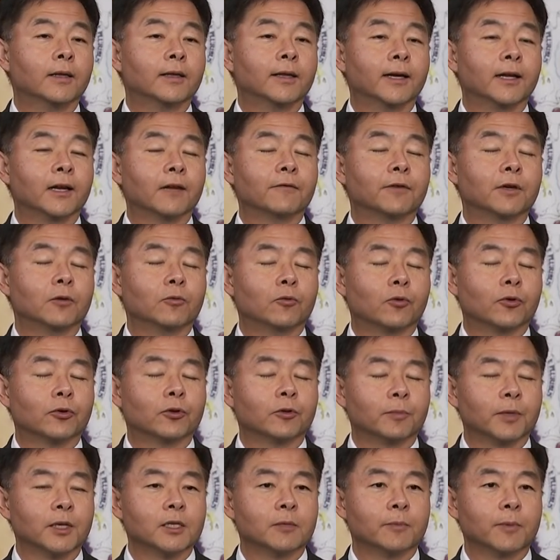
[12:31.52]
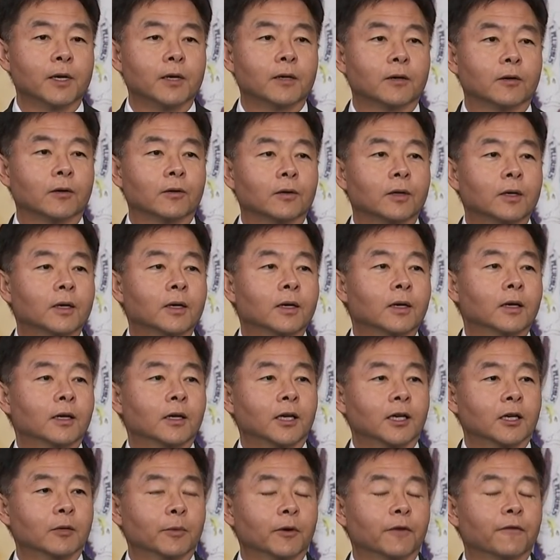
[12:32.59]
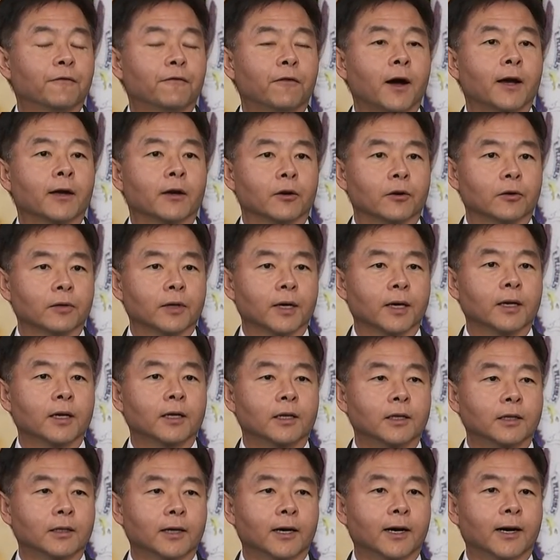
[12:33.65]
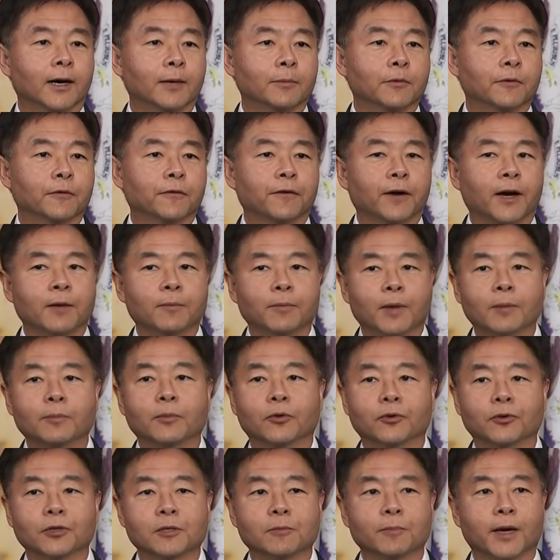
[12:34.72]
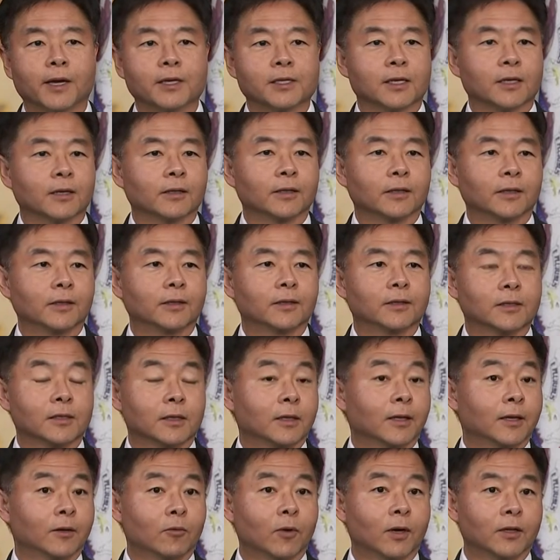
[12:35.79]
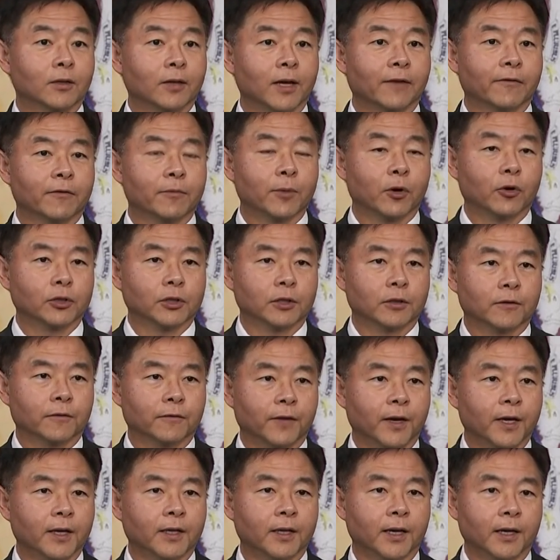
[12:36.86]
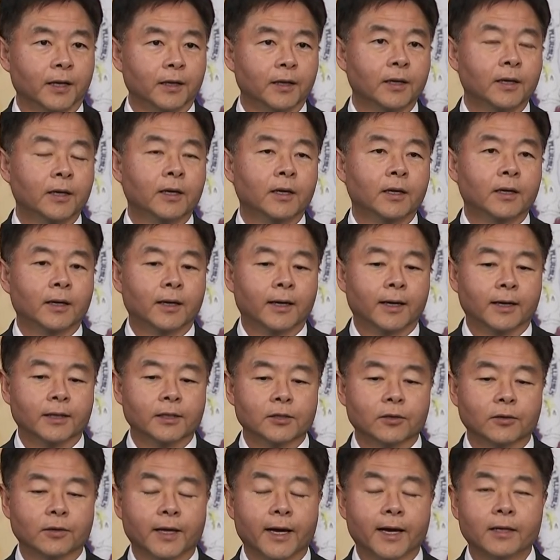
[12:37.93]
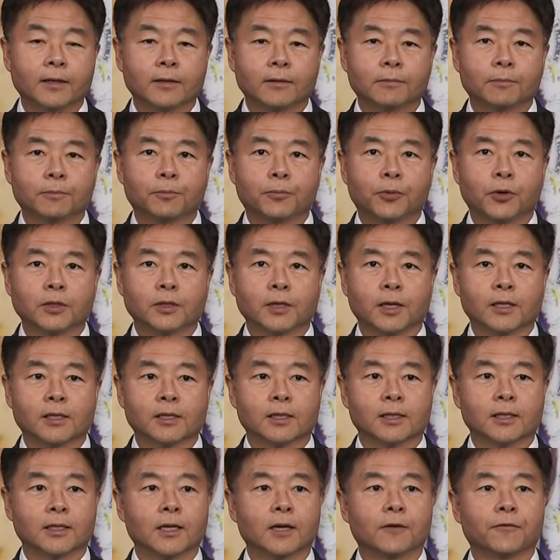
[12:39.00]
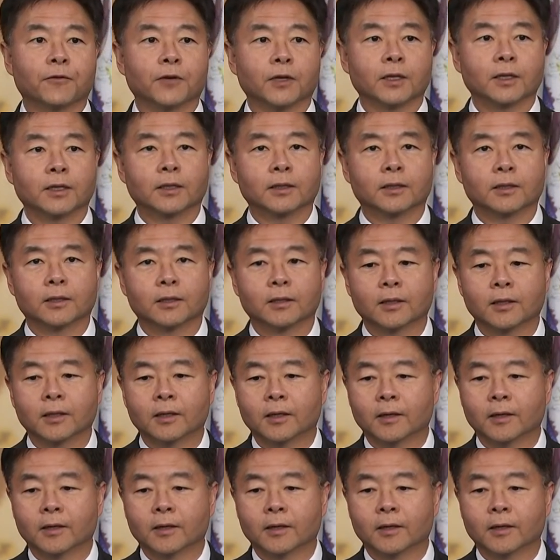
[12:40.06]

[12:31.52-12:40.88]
that if he were to be Speaker, he could be fired at any time if five members basically said they wanted to have a motion to vacate. So that puts a significant